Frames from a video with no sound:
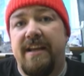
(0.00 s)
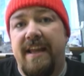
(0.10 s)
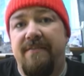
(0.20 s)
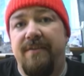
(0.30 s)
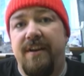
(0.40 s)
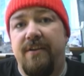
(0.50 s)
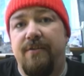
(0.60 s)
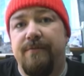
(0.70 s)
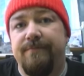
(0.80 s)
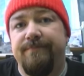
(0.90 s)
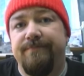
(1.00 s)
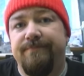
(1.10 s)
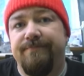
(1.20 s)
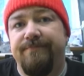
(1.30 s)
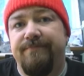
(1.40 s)
head video.
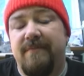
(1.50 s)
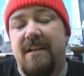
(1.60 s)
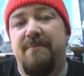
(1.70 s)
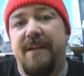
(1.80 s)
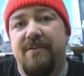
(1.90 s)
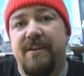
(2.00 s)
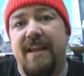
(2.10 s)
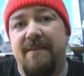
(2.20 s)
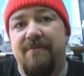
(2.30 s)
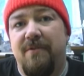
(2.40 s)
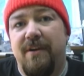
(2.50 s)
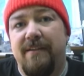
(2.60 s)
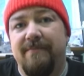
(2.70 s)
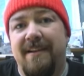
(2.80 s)
That'll be a good name for it.